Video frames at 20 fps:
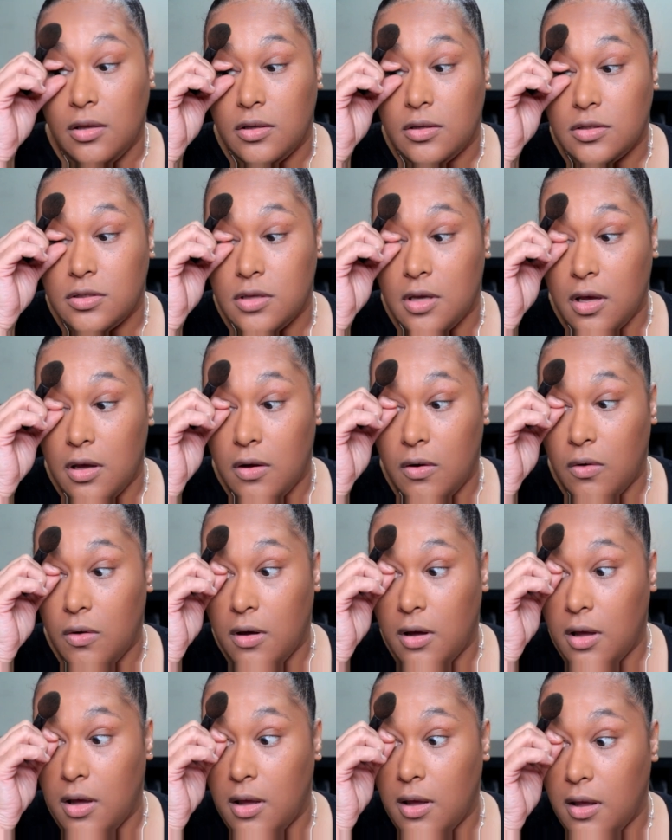So
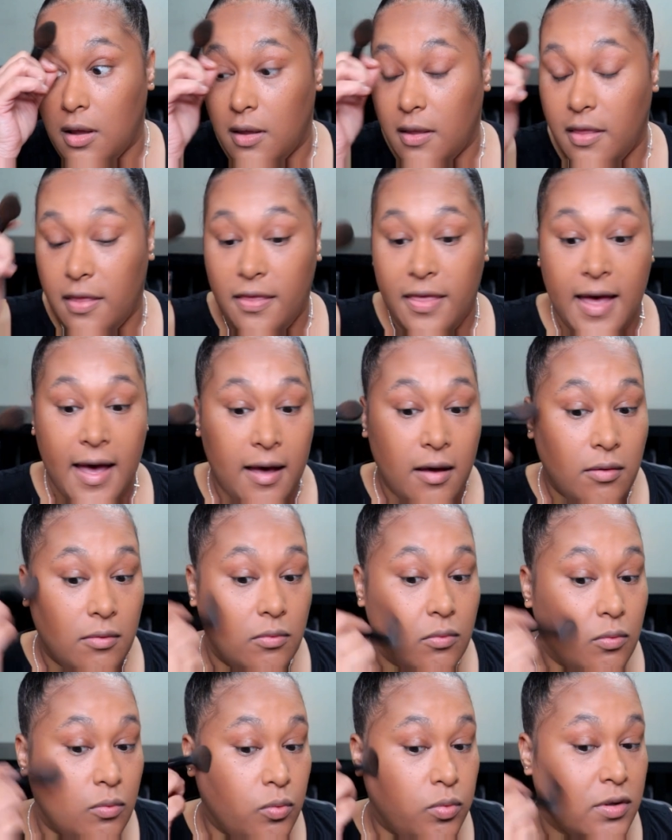that
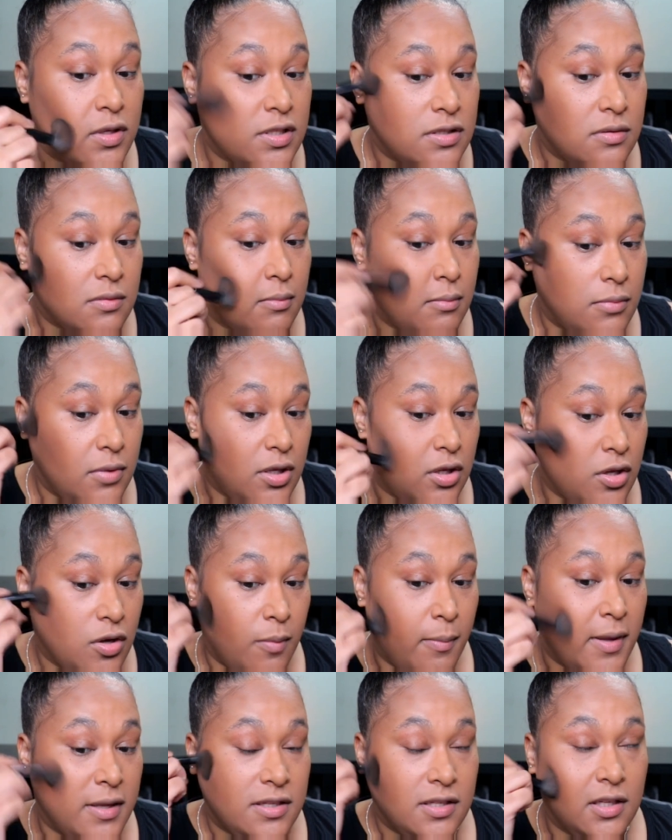was, you know,
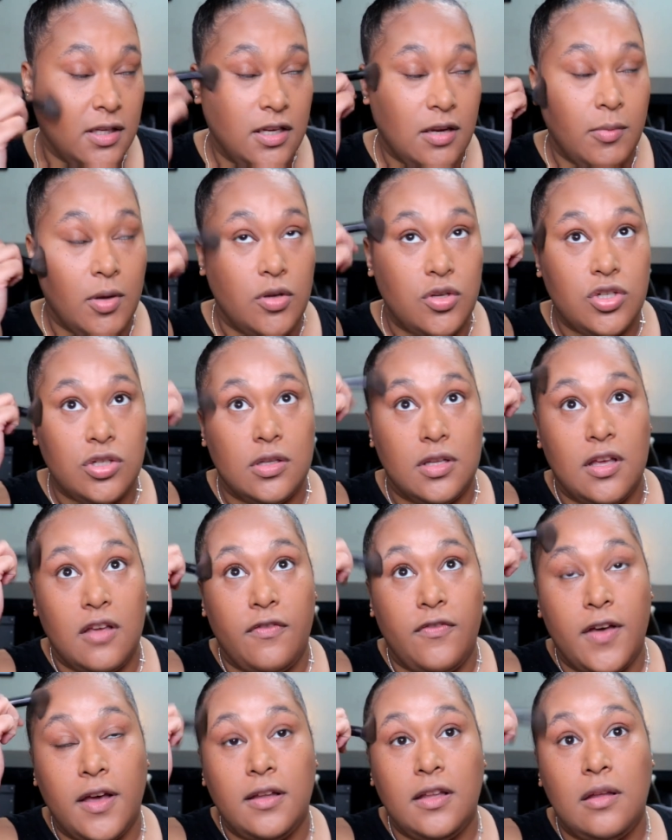mentally and emotionally
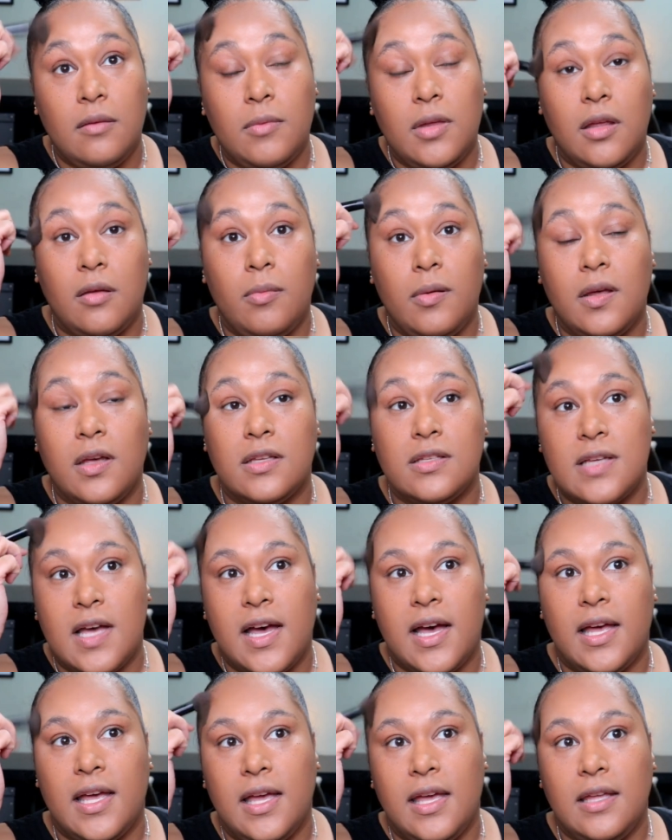affecting me, because
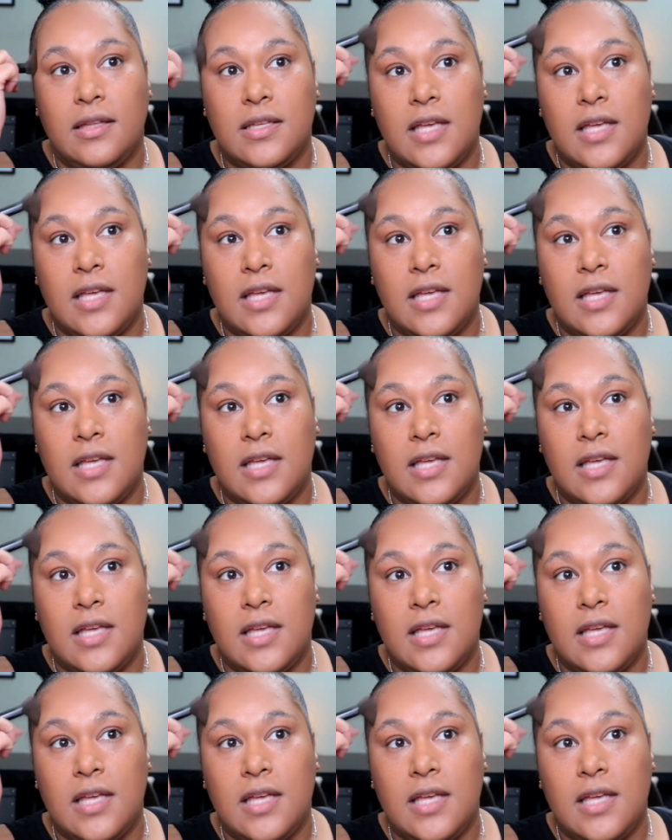I